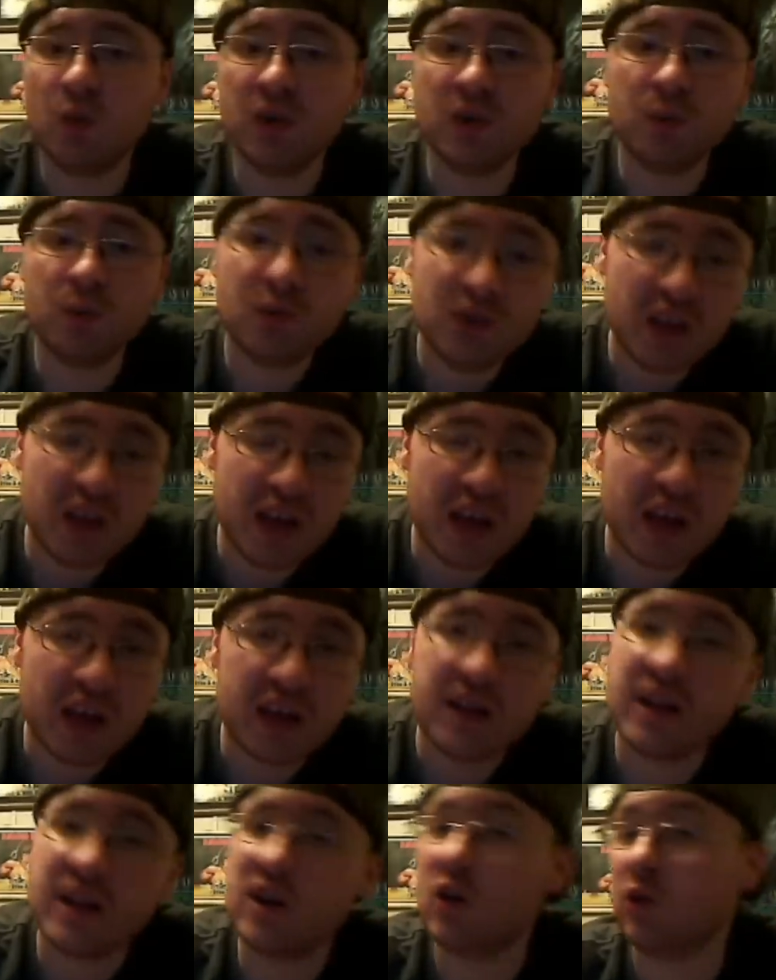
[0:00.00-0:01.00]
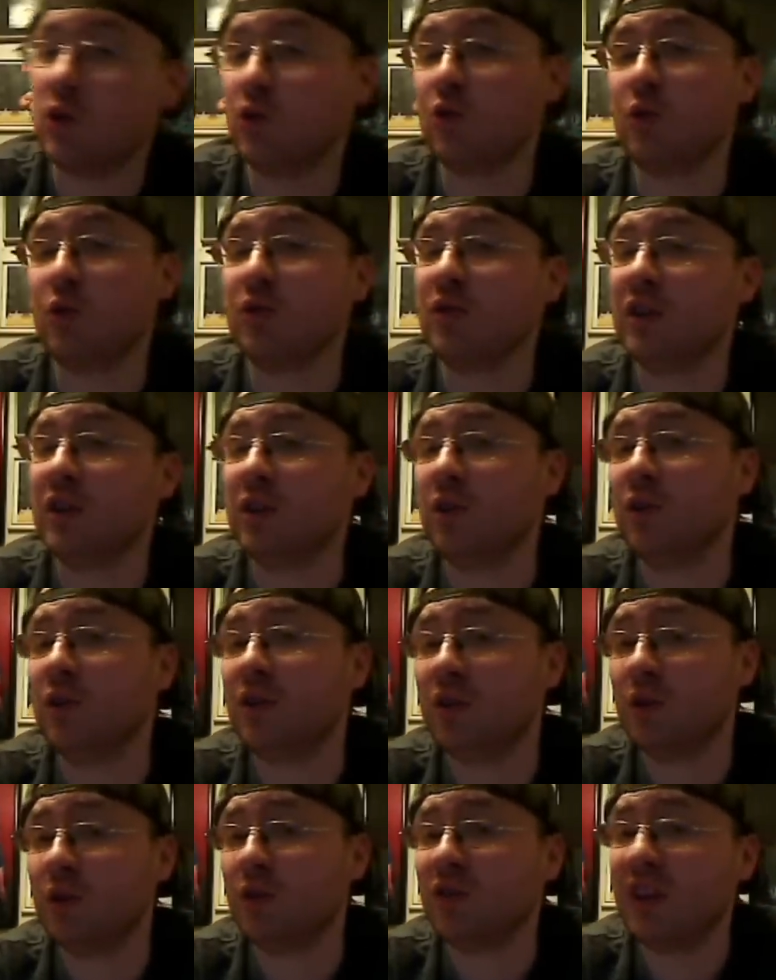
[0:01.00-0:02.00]
Williams dead, and Arnold Schwarzenegger
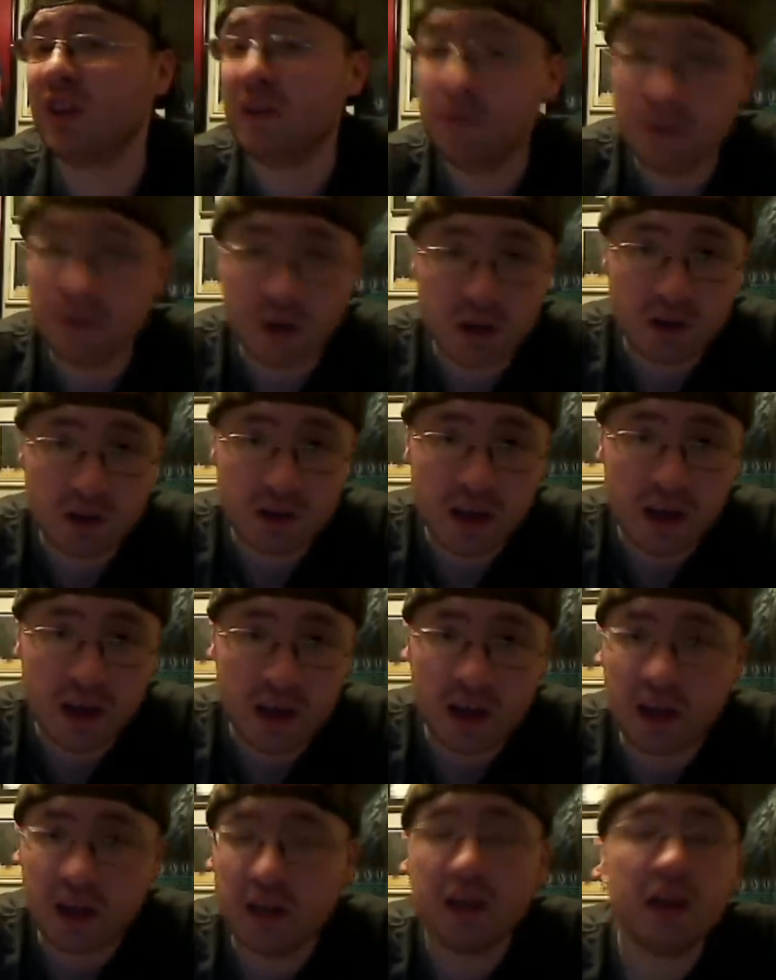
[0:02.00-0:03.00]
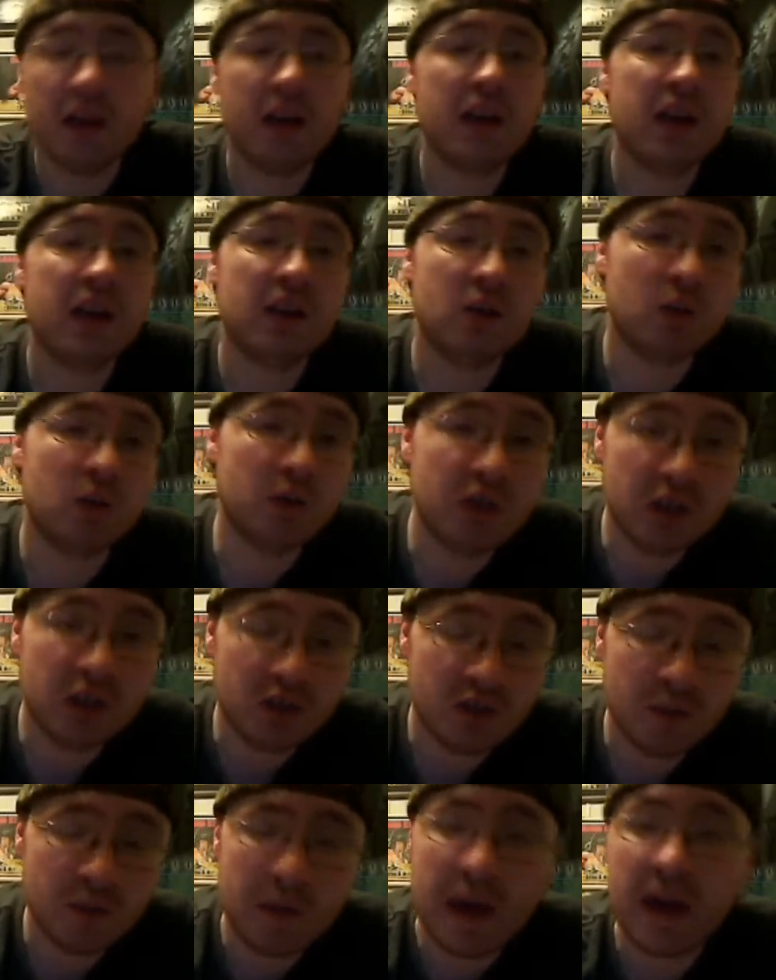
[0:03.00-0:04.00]
is going to say, fuck that. He's going to kick
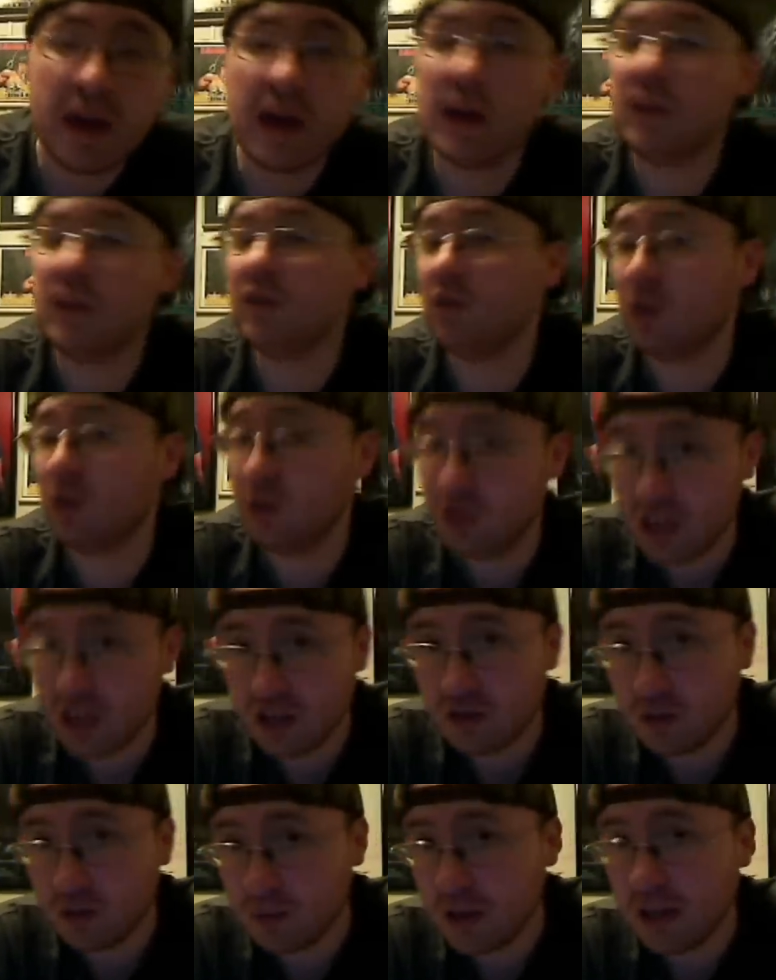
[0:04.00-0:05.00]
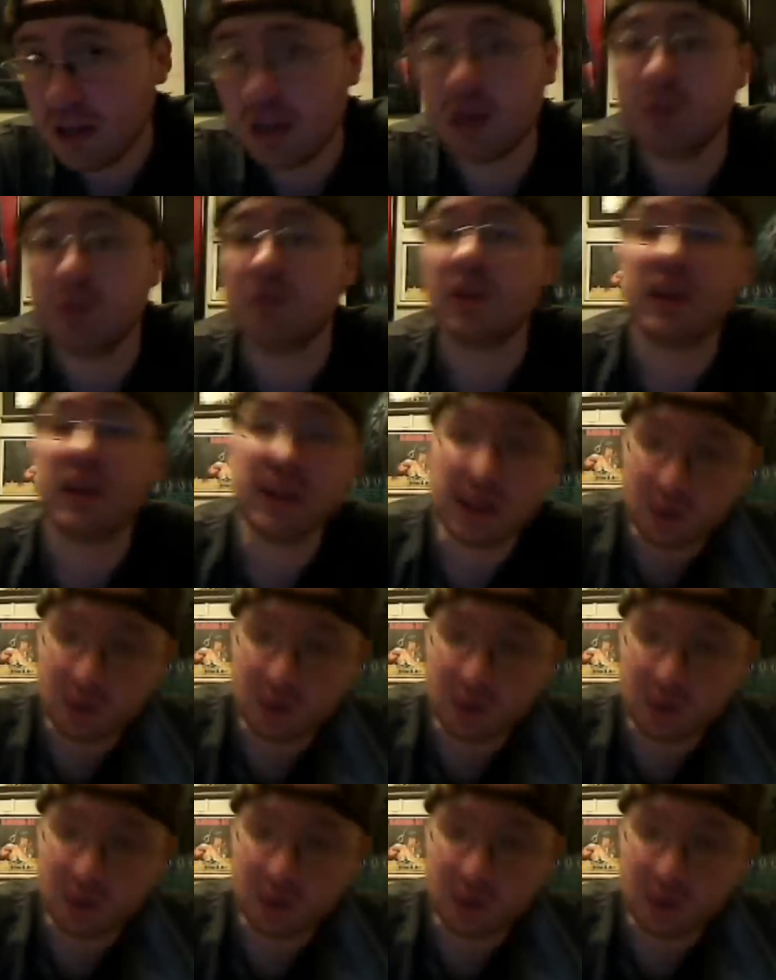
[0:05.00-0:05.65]
some ass. He's going to take some names, And